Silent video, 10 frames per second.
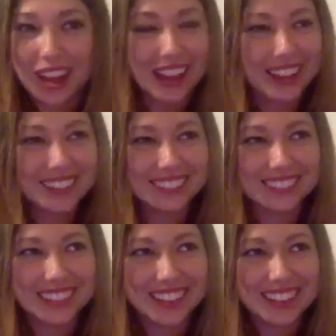I don't.
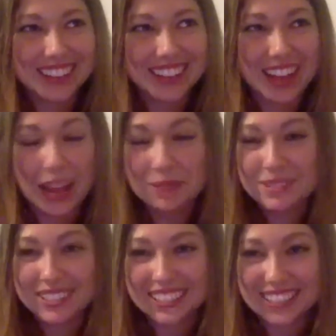I'm
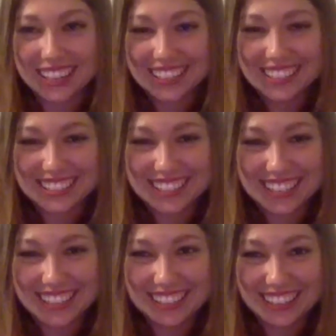just excited to
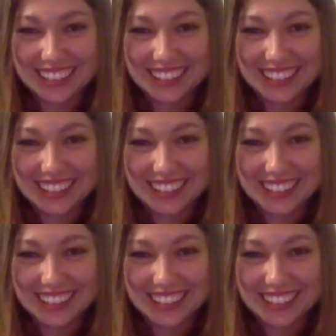see.